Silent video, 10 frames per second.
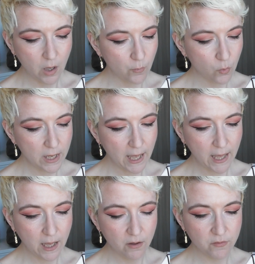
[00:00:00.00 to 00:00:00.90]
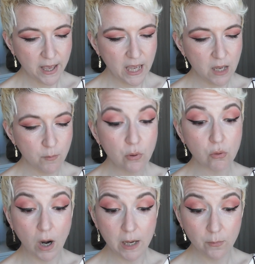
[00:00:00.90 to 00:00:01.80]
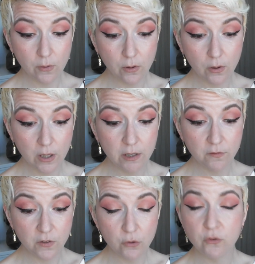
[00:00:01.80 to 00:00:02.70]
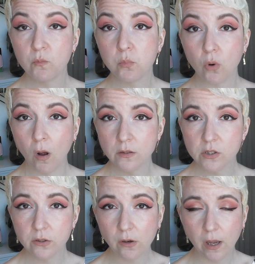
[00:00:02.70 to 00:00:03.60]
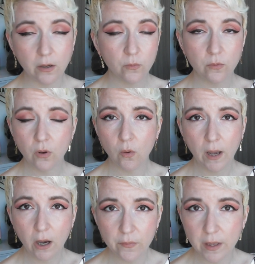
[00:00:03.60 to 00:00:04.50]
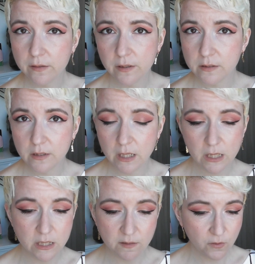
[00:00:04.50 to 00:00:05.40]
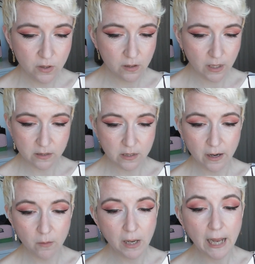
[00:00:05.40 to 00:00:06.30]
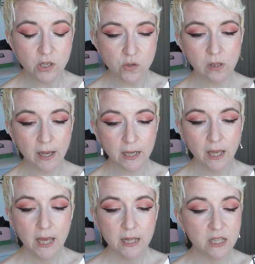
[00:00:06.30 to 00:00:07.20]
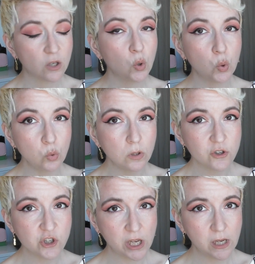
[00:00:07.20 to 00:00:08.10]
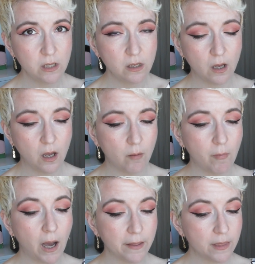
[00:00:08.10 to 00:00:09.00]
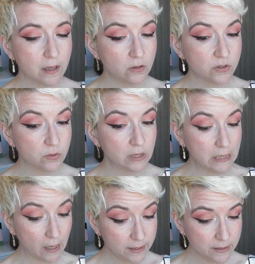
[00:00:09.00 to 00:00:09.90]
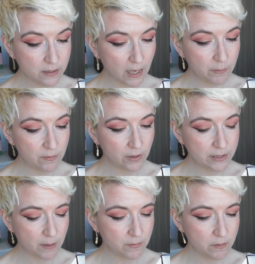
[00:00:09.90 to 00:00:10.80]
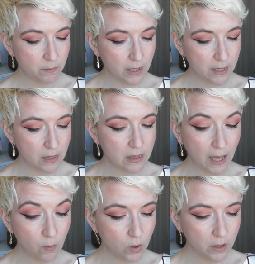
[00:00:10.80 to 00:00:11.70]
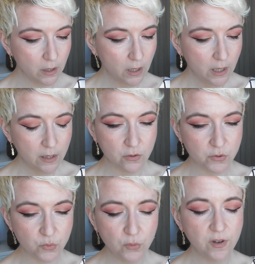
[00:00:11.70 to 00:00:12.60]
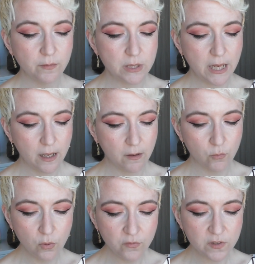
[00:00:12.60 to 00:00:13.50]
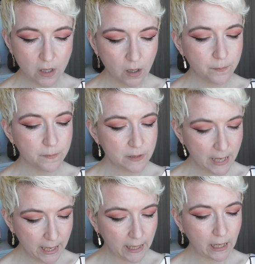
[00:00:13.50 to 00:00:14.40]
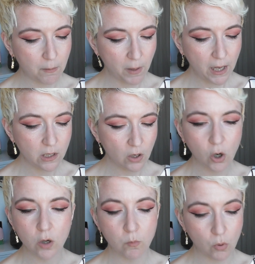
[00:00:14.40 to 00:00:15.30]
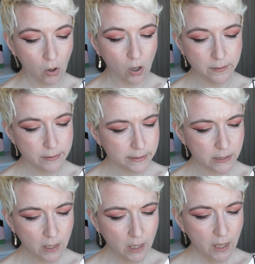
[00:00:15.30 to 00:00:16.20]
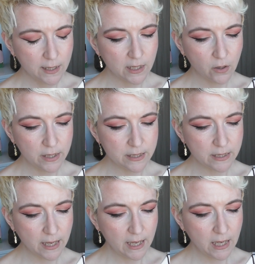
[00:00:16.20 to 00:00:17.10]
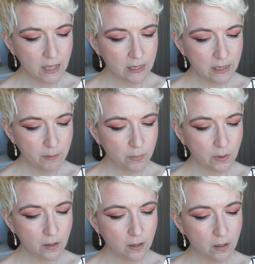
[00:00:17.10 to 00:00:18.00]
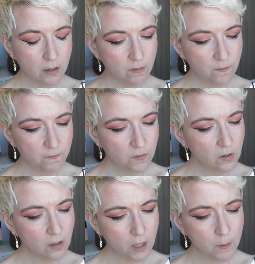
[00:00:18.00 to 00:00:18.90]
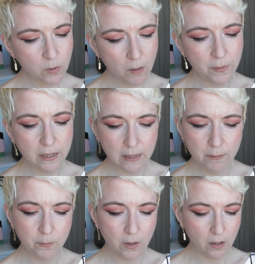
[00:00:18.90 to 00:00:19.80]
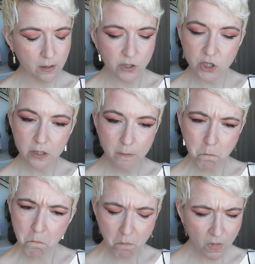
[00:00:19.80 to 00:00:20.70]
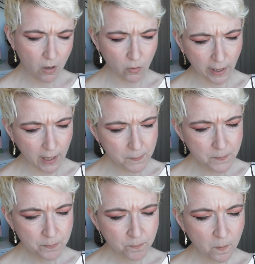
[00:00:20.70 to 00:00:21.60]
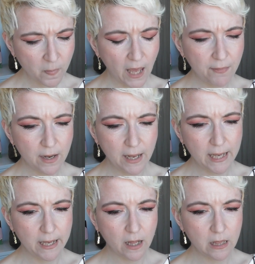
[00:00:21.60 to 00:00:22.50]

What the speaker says: We have a primer infused bronzer. I don't know how that does anything different. That's there, but I do like the cooler shade. I think looks really nice. I'd be very tempted by that one. There's rooftop tan and backyard bronze. There is a full-on plumping lip polish. Okay, and then a